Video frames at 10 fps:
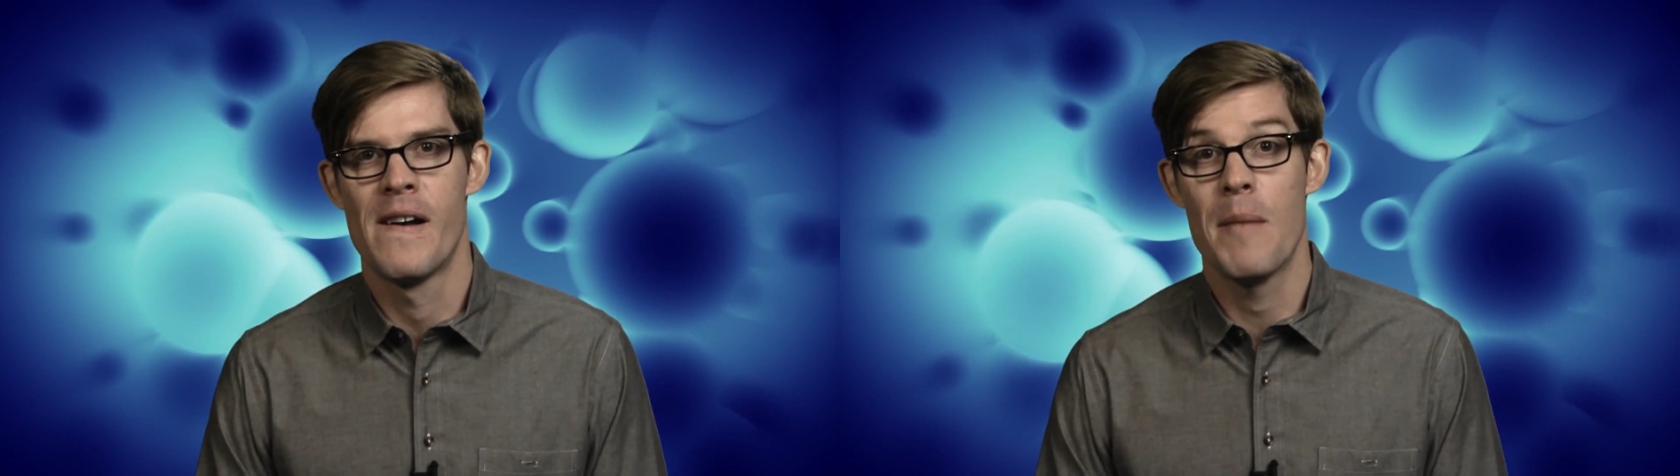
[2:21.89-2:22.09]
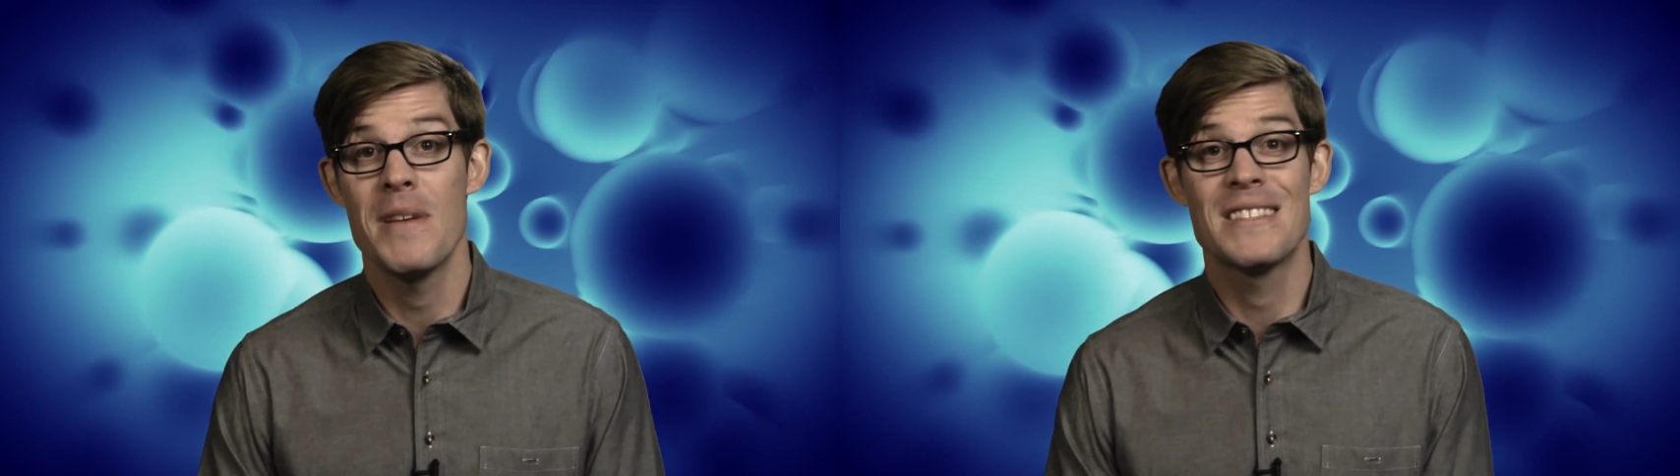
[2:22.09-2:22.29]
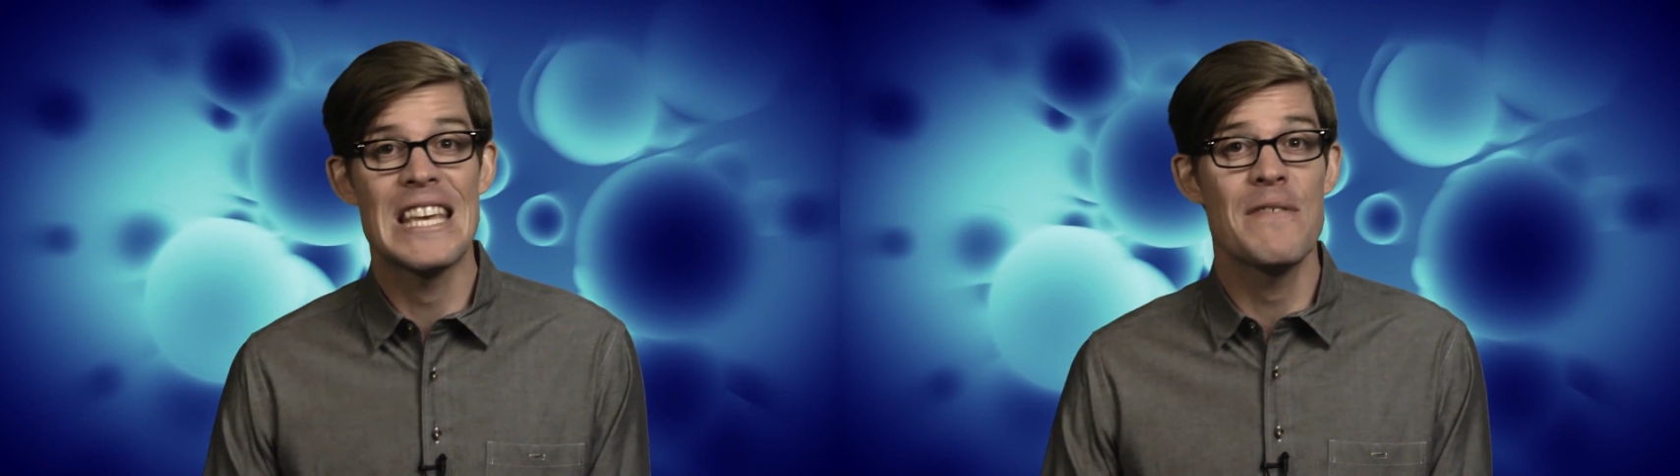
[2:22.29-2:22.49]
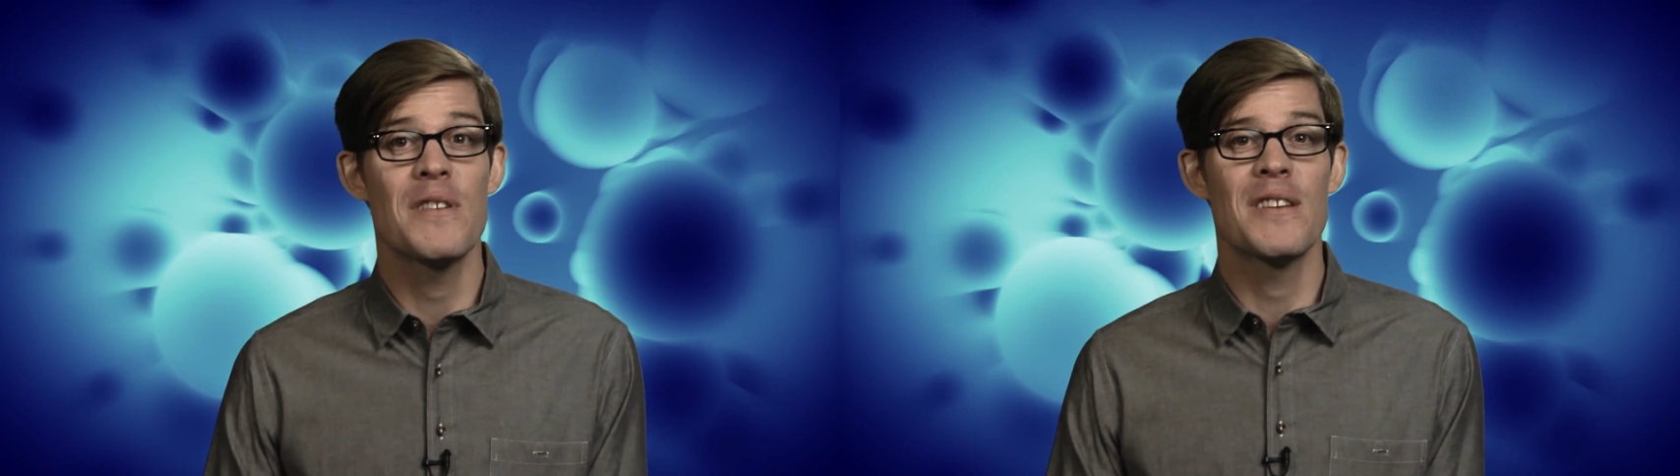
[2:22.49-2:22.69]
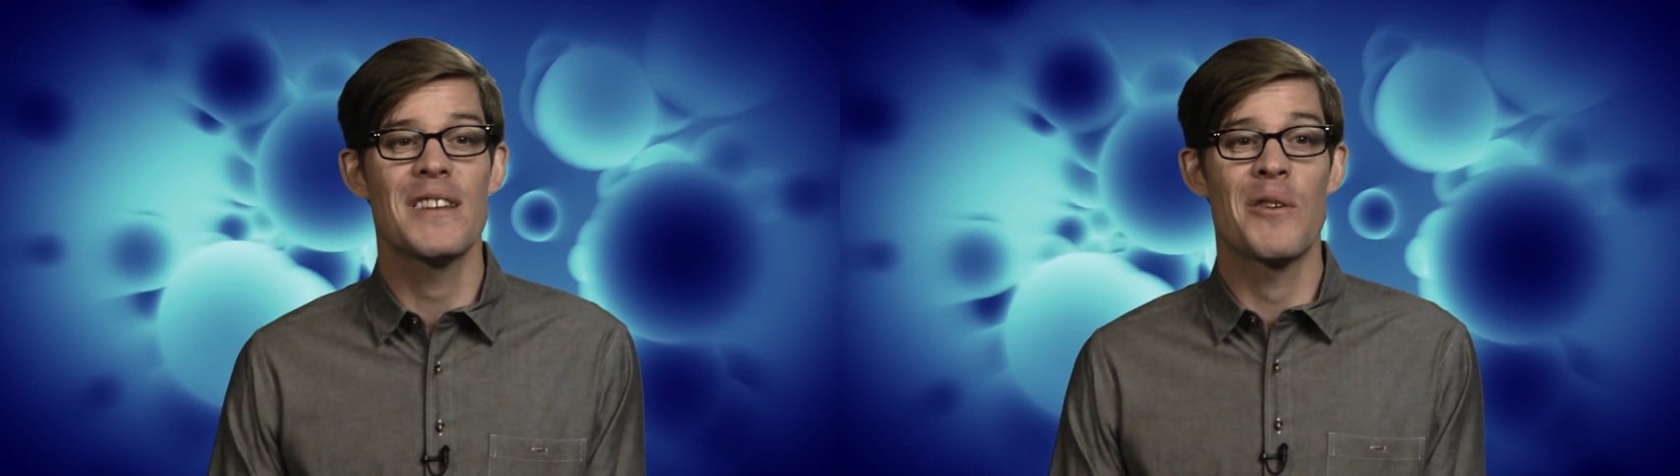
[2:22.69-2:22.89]
That means
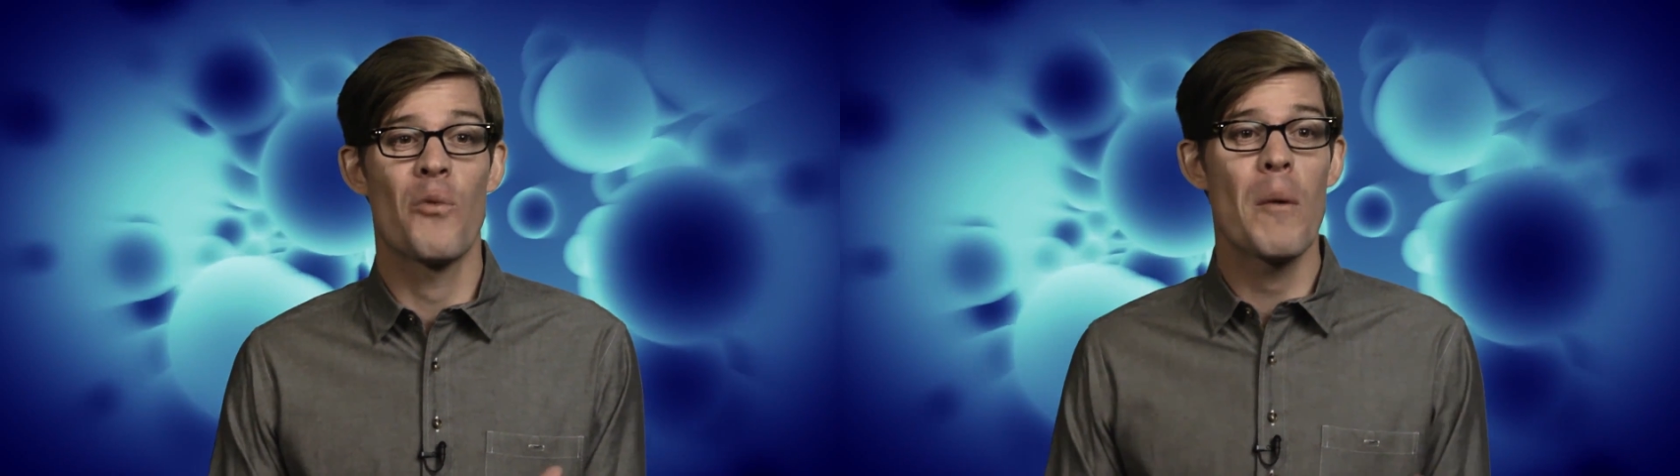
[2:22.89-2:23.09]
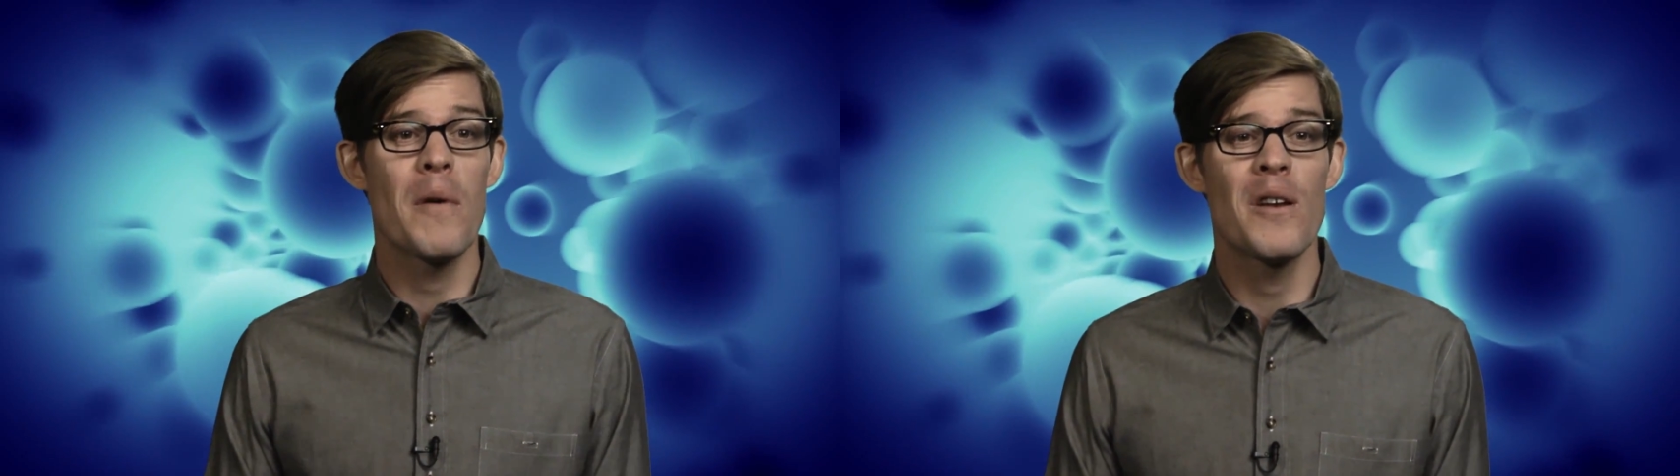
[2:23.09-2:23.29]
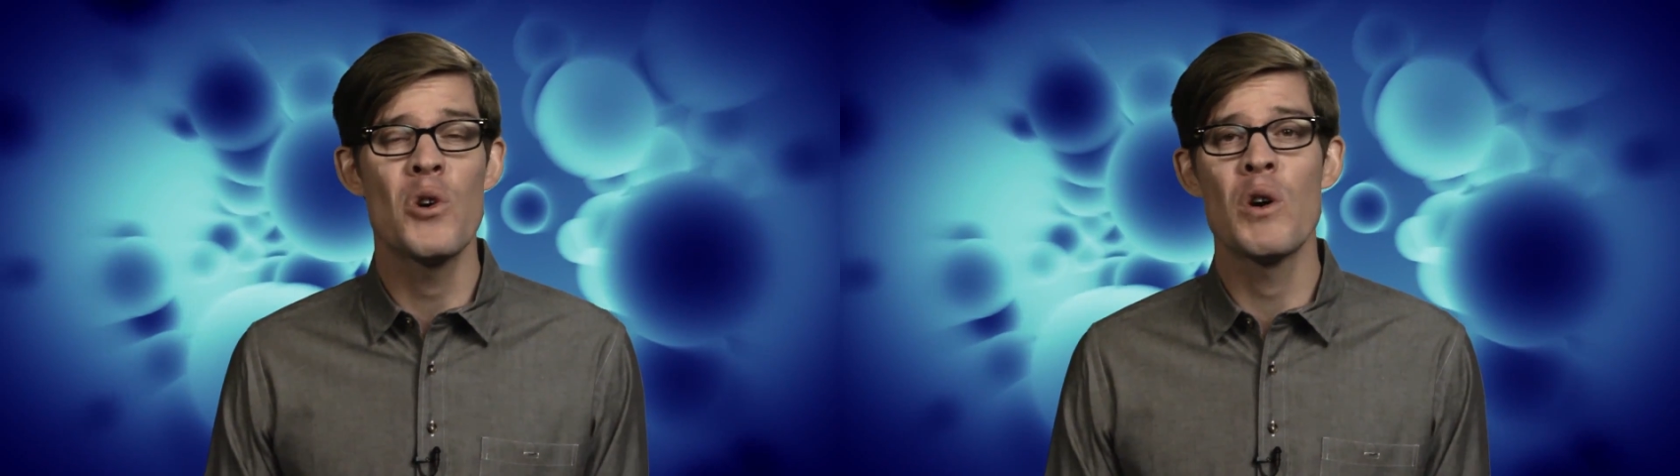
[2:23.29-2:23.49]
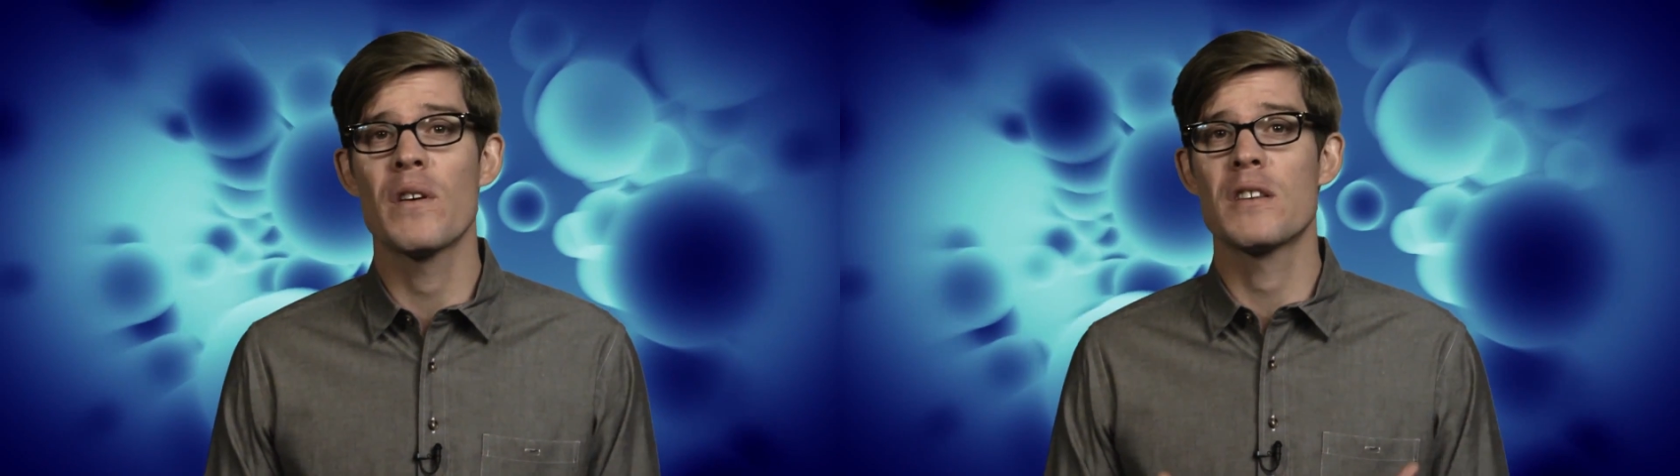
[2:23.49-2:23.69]
even in women who've